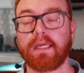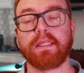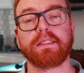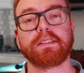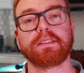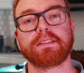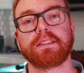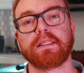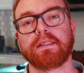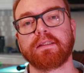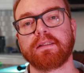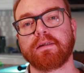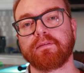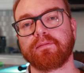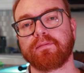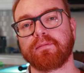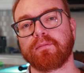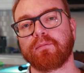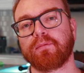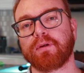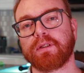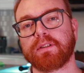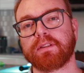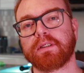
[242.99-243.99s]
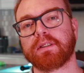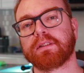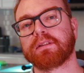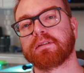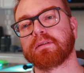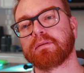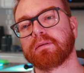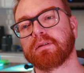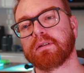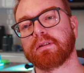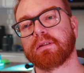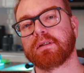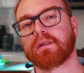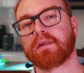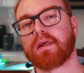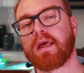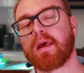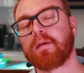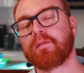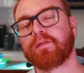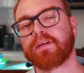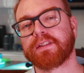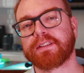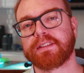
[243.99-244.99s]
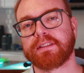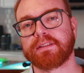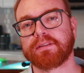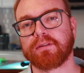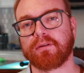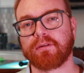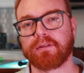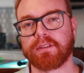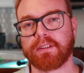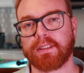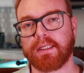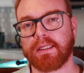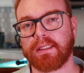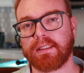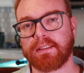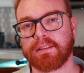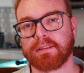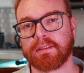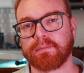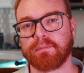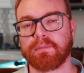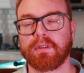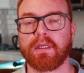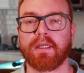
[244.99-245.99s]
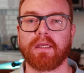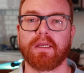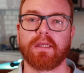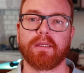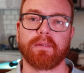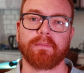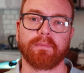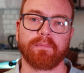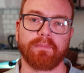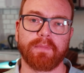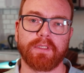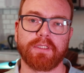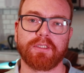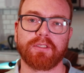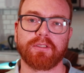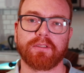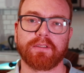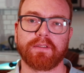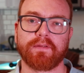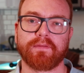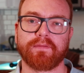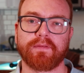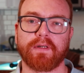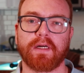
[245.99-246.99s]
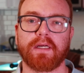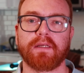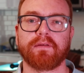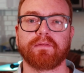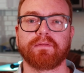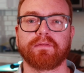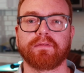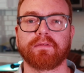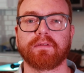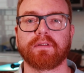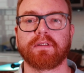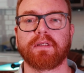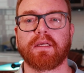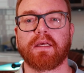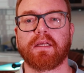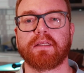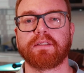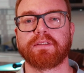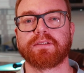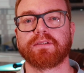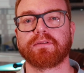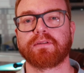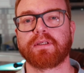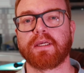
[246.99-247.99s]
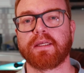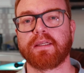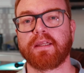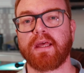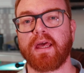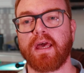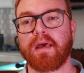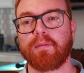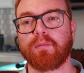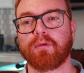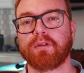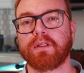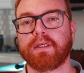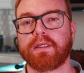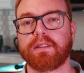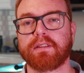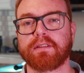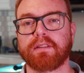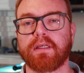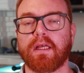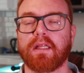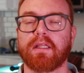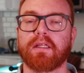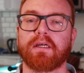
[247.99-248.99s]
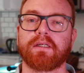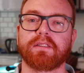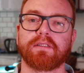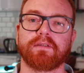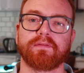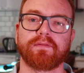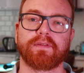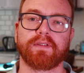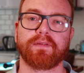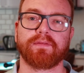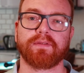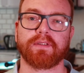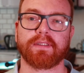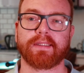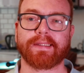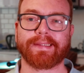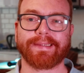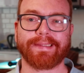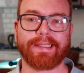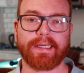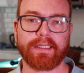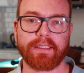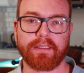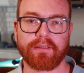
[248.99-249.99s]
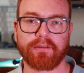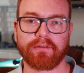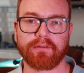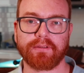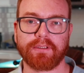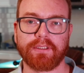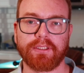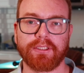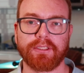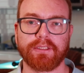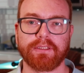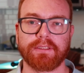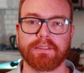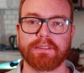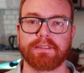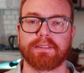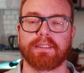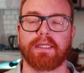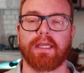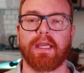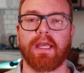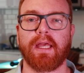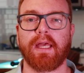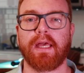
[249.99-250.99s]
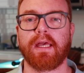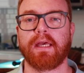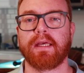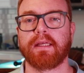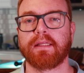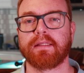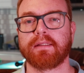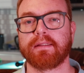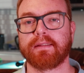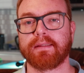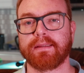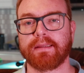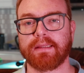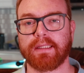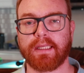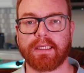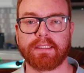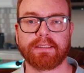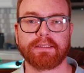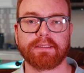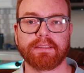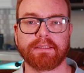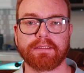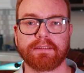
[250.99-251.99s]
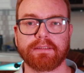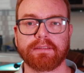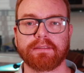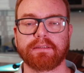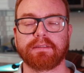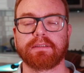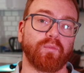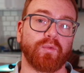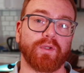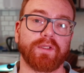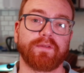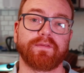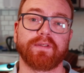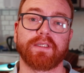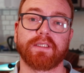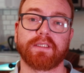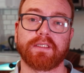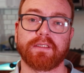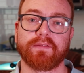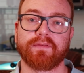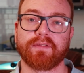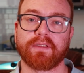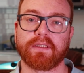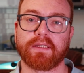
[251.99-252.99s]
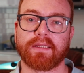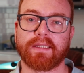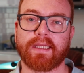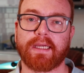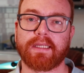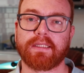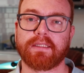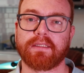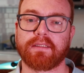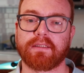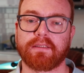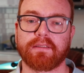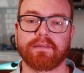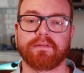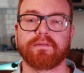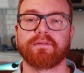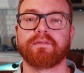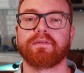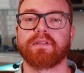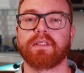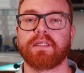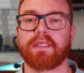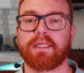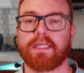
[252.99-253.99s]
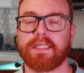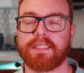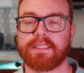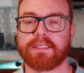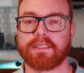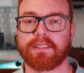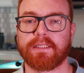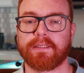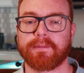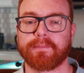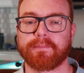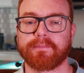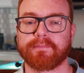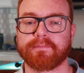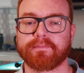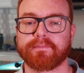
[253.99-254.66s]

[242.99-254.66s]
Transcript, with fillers: Interestingly enough, with that uh, emphasis on realism, Midjourney 5 also can emulate a lot of different lighting conditions and lenses with very different lighting very easily.